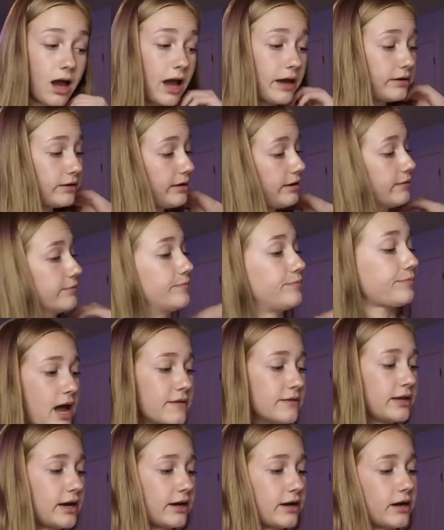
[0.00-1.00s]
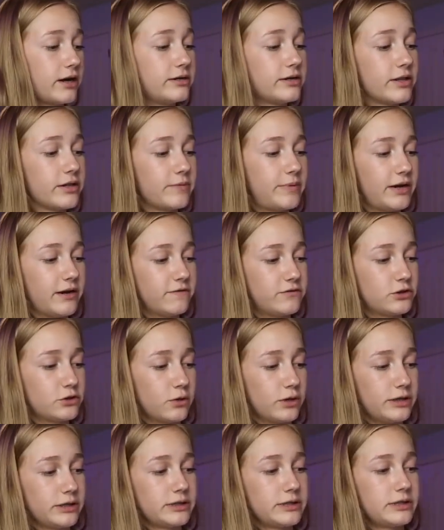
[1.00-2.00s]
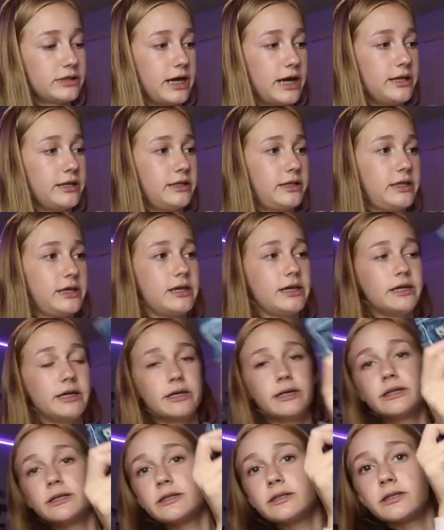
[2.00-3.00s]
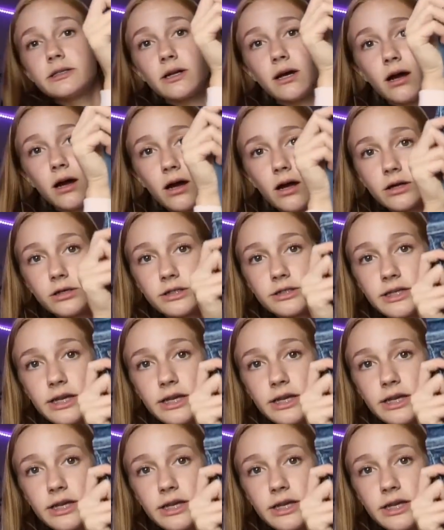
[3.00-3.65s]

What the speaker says: I don't know. And then I got another pair of shorts, and these are